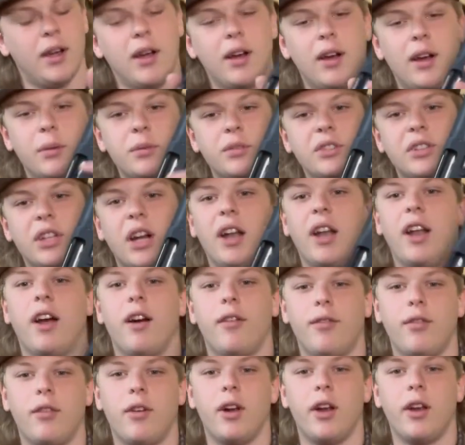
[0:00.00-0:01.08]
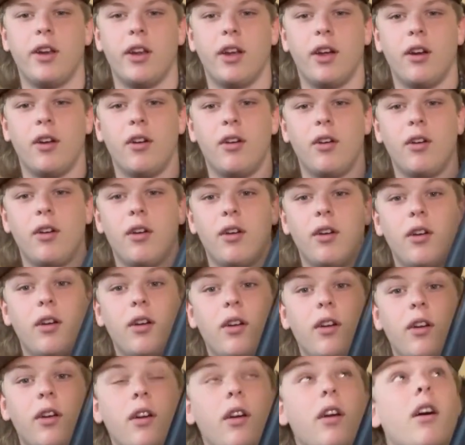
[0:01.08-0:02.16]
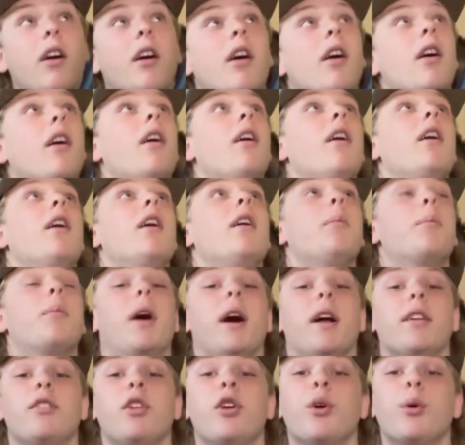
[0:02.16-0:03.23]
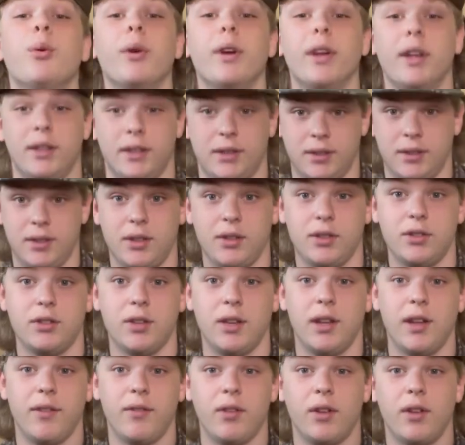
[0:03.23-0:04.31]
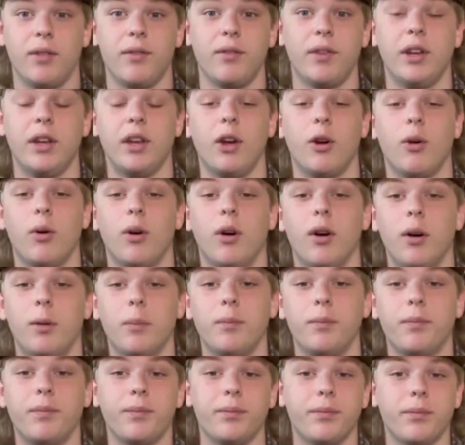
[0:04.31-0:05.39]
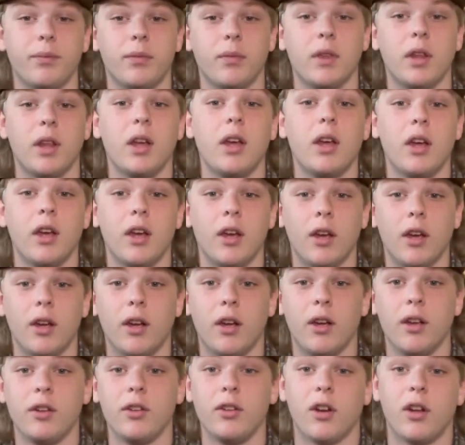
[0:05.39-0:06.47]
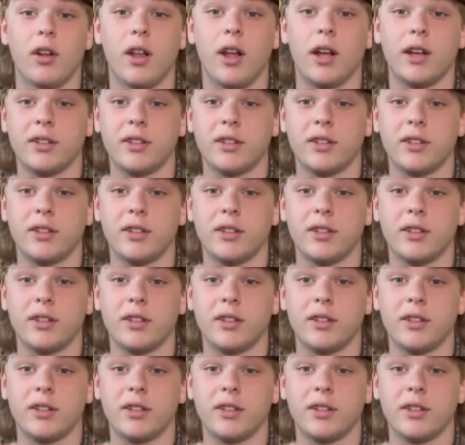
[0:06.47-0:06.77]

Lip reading: I'm signing out for right now. About 2 weeks. Should have another video up. Y'all like,